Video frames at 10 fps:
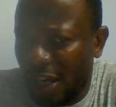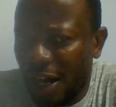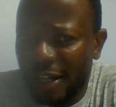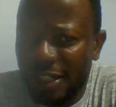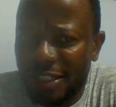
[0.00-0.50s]

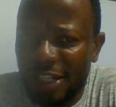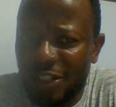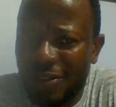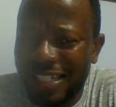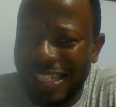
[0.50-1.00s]
or they
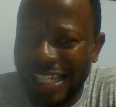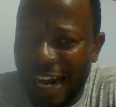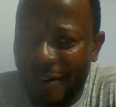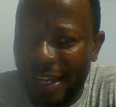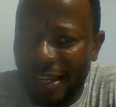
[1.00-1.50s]
tend to
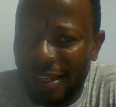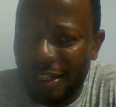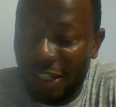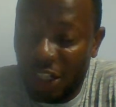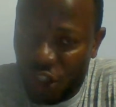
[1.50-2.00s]
carry
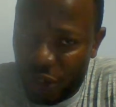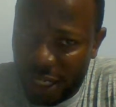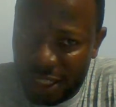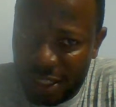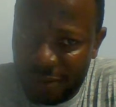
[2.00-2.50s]
the
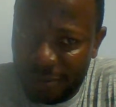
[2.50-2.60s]
trait.